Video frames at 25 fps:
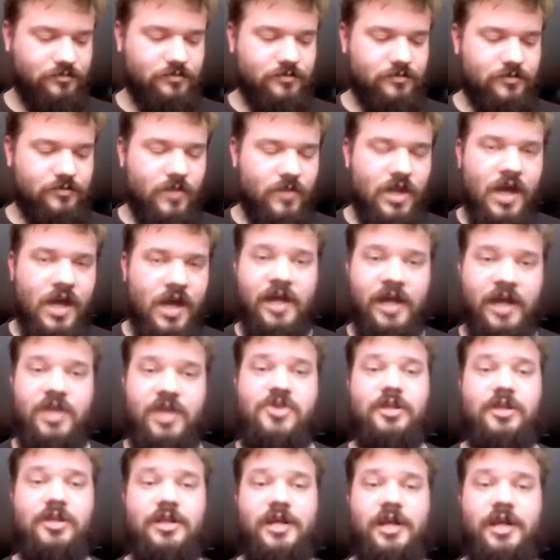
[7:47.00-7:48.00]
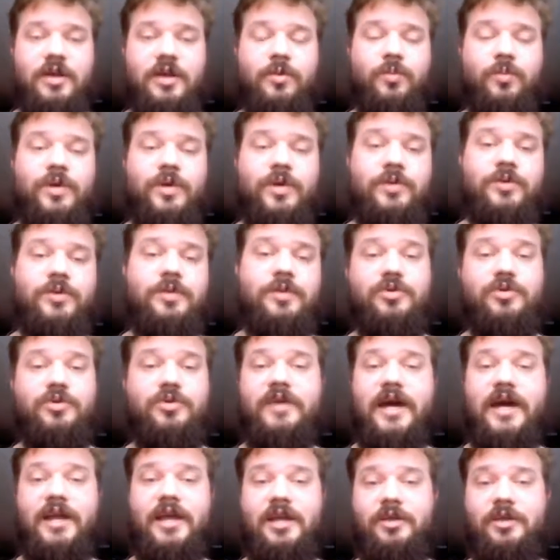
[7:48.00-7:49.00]
initially, we were
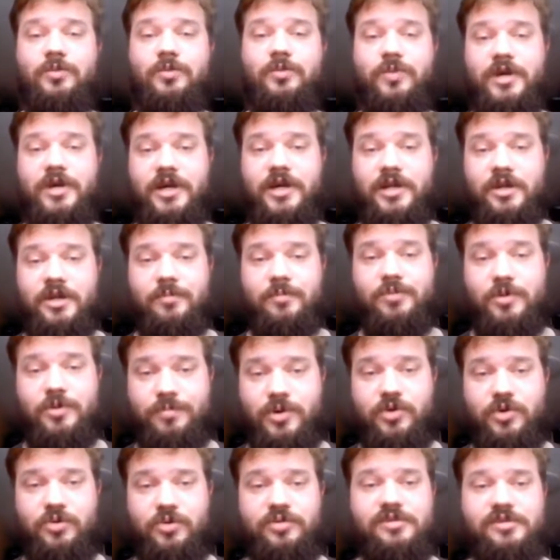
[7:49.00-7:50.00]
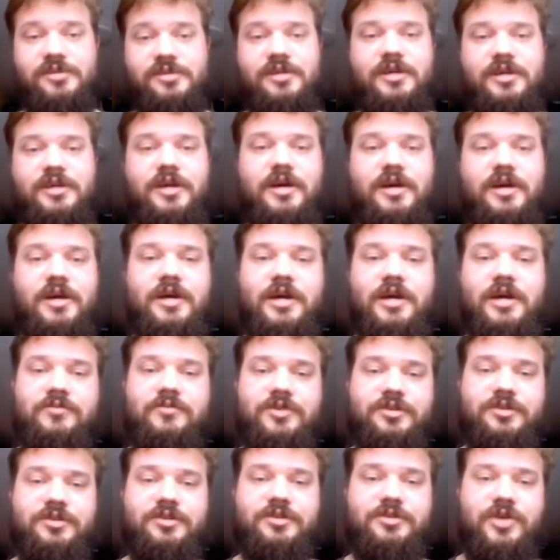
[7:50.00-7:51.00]
provided with a proposed
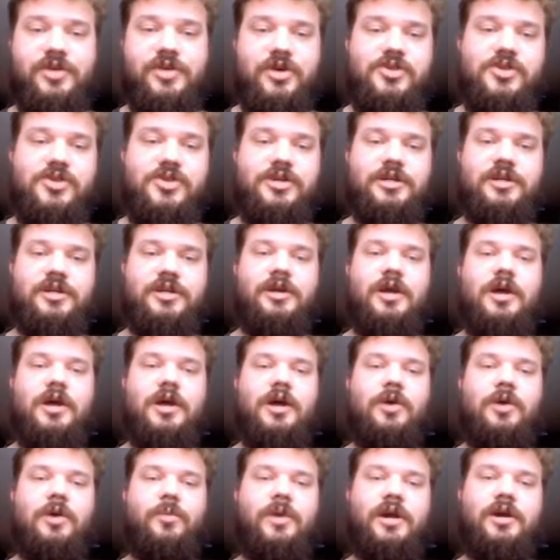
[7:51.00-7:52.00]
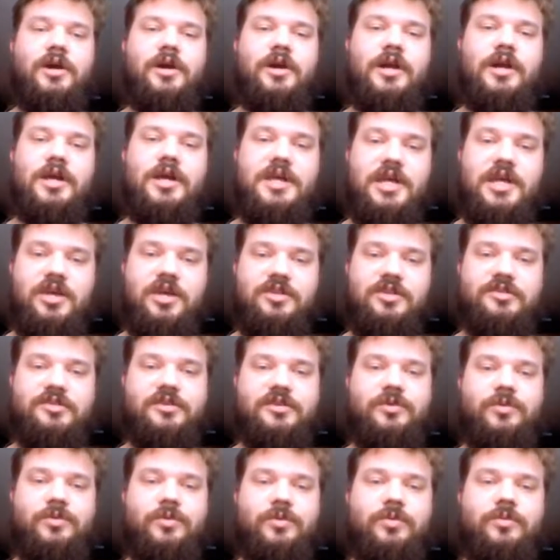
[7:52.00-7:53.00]
infrastructure where each
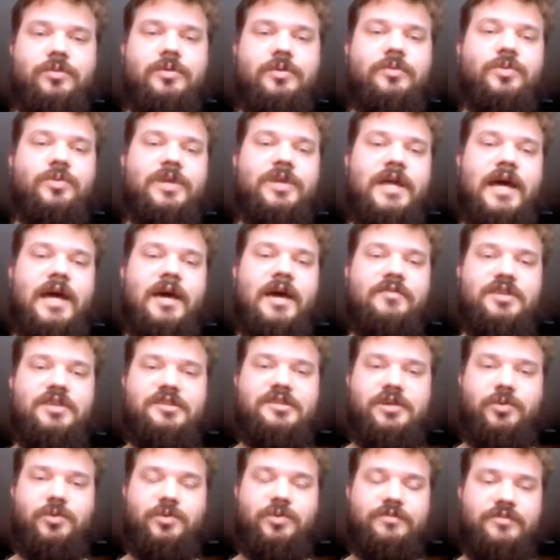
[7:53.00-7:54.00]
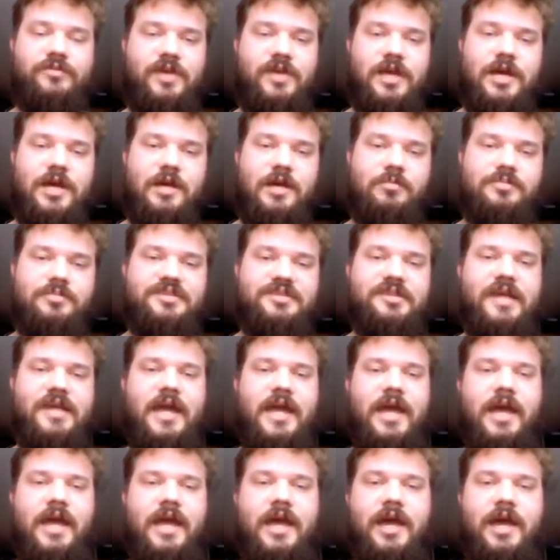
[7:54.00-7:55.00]
school would have its own VMs,
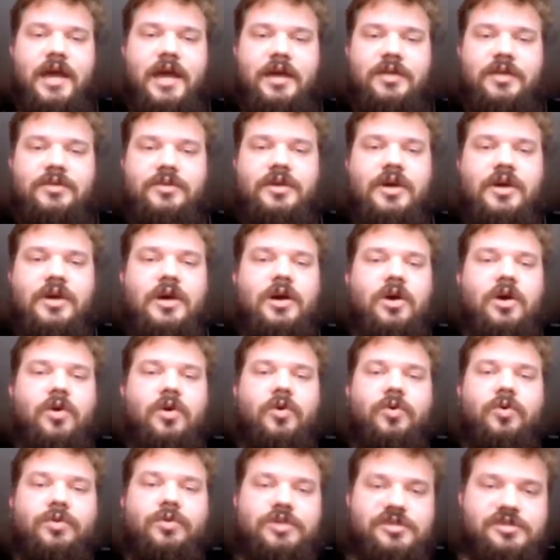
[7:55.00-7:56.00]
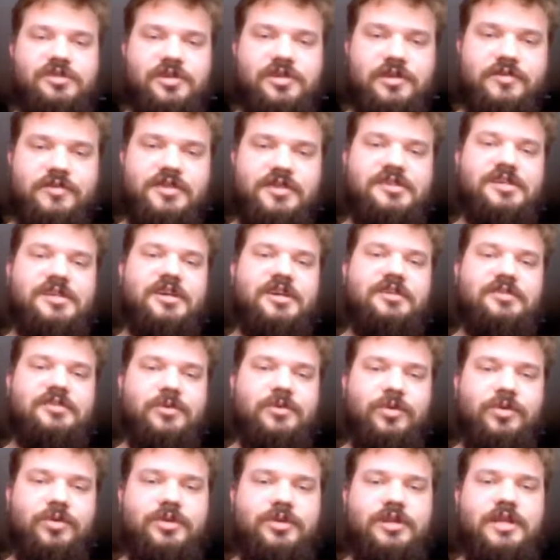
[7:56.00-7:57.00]
and all the services, all the
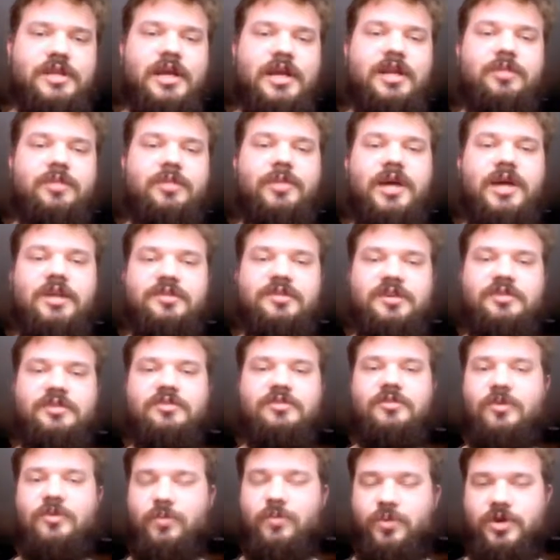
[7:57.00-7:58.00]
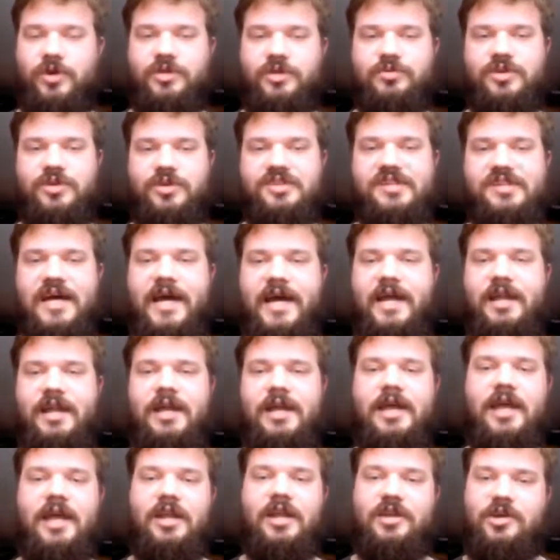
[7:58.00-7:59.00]
databases would reside in
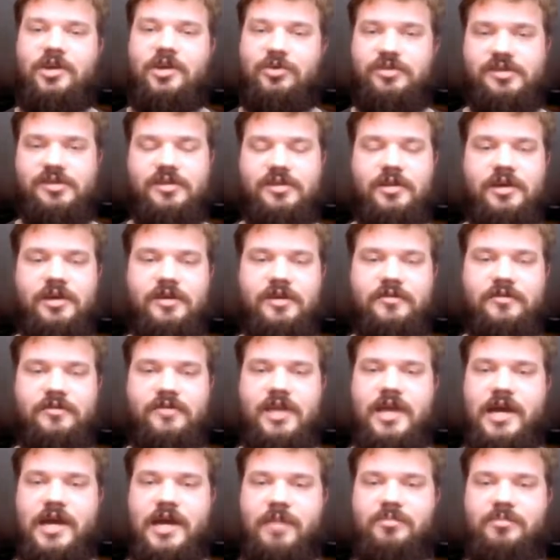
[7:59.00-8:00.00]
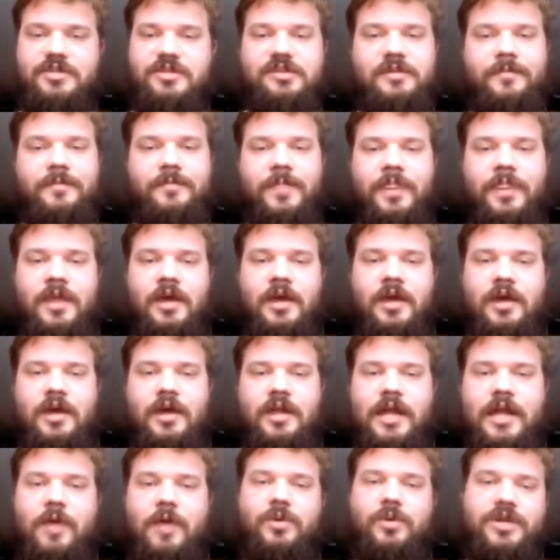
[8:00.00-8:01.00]
those VMs. Now we're talking